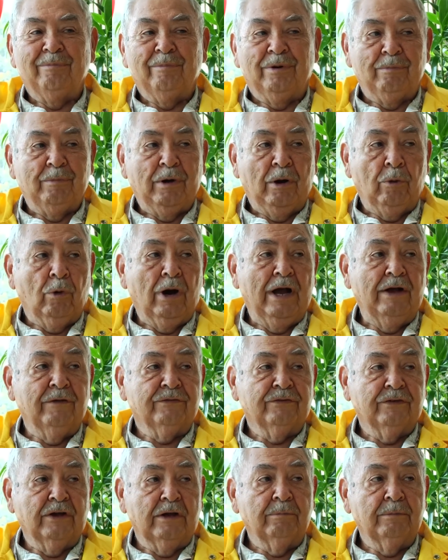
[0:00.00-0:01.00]
but my
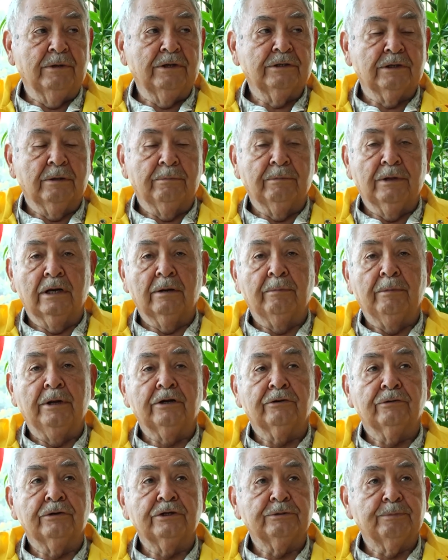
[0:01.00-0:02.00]
wife sent me some
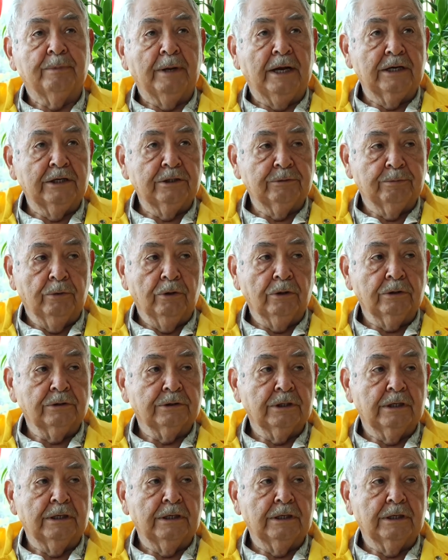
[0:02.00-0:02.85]
elementary Spanish books,